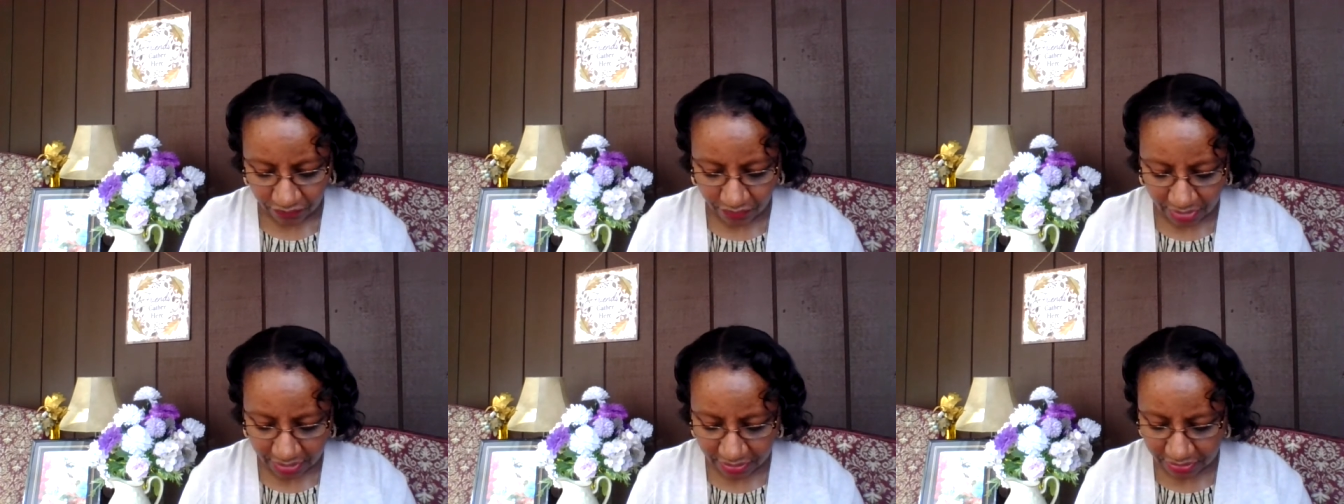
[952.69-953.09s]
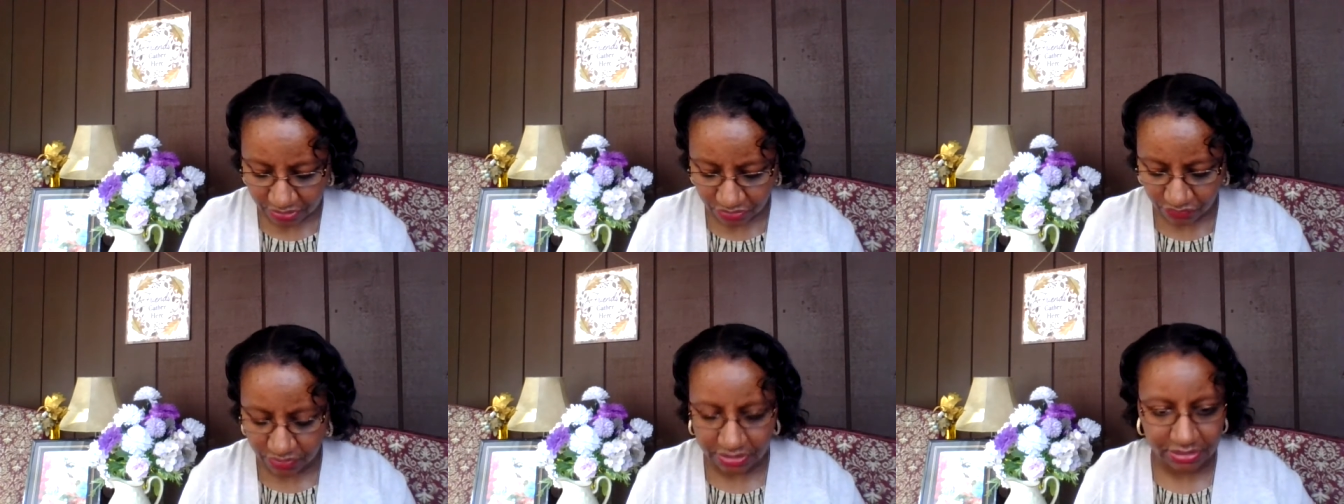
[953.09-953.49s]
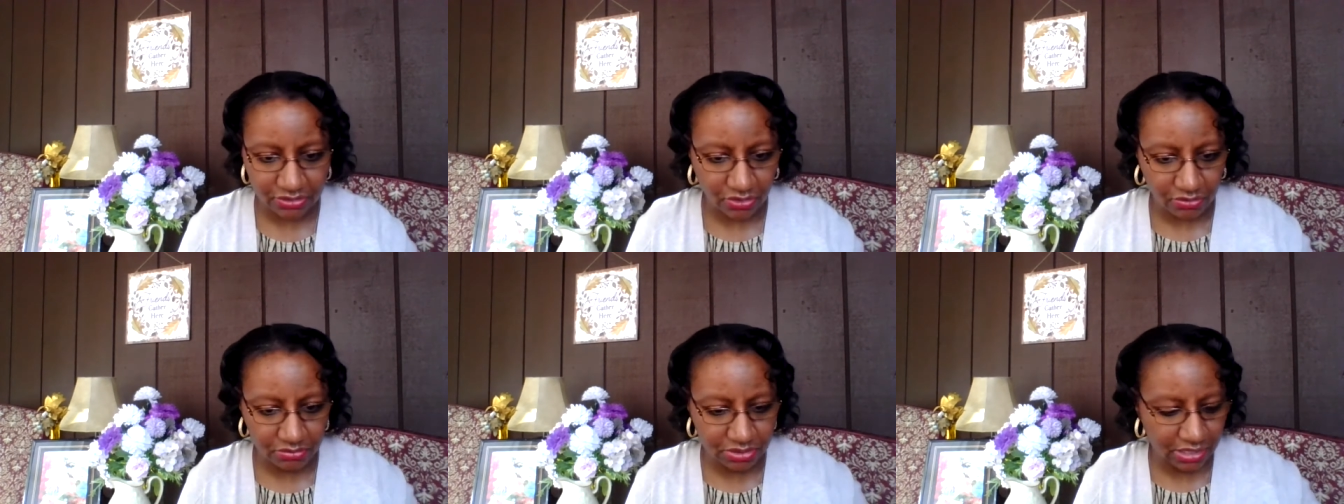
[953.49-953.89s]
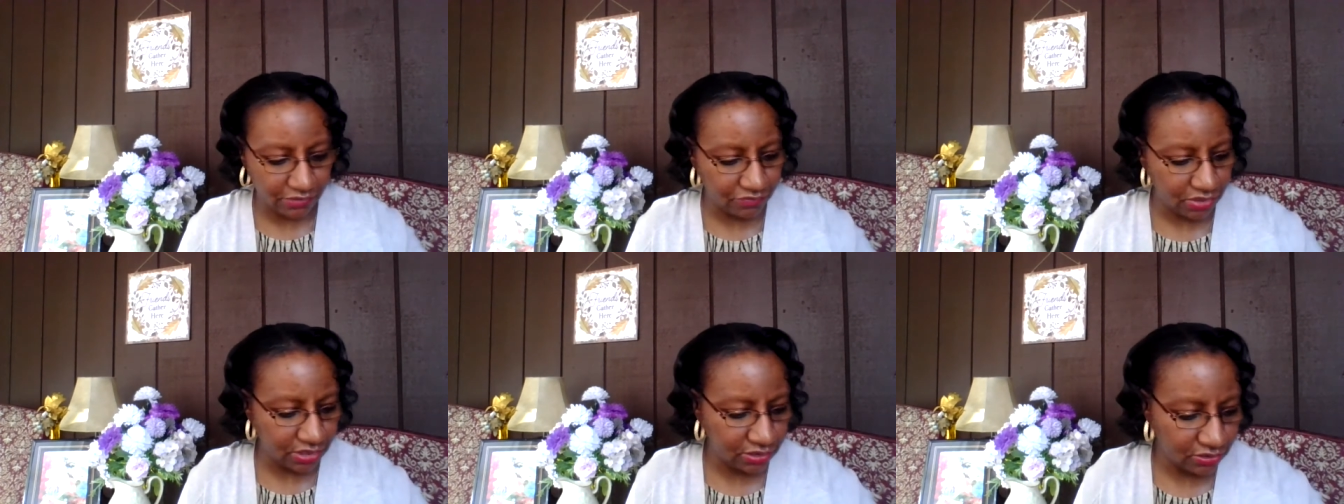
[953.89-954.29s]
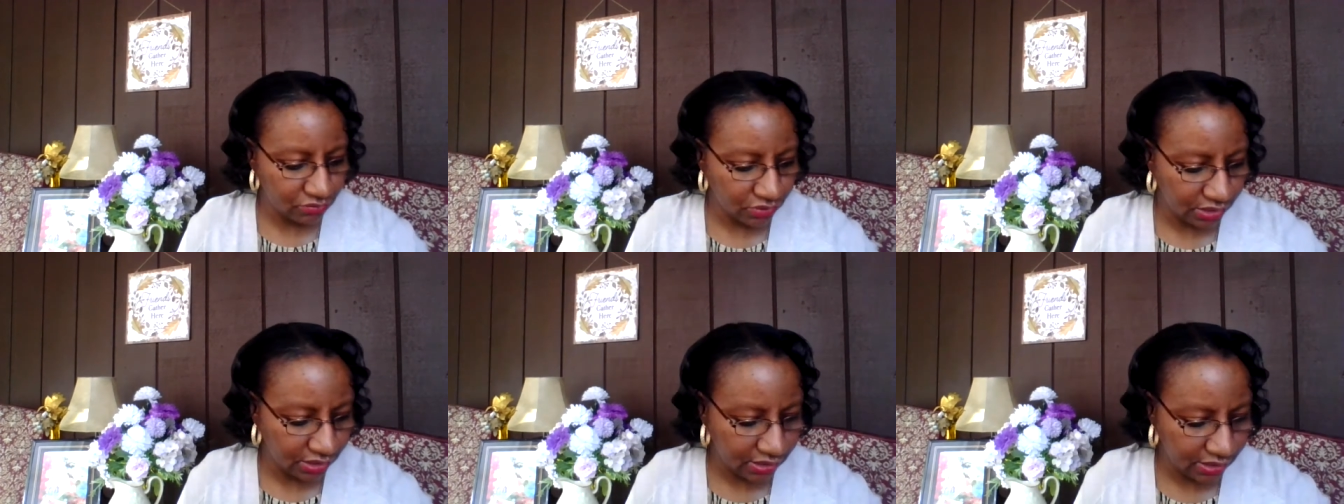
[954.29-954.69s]
Faye, could you read Psalm
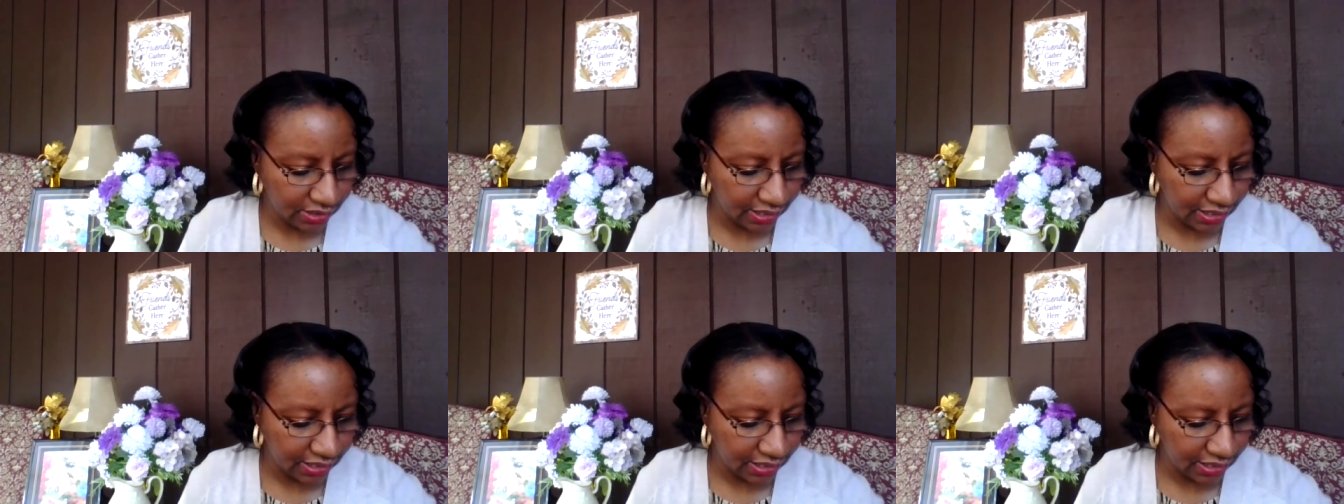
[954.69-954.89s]
73?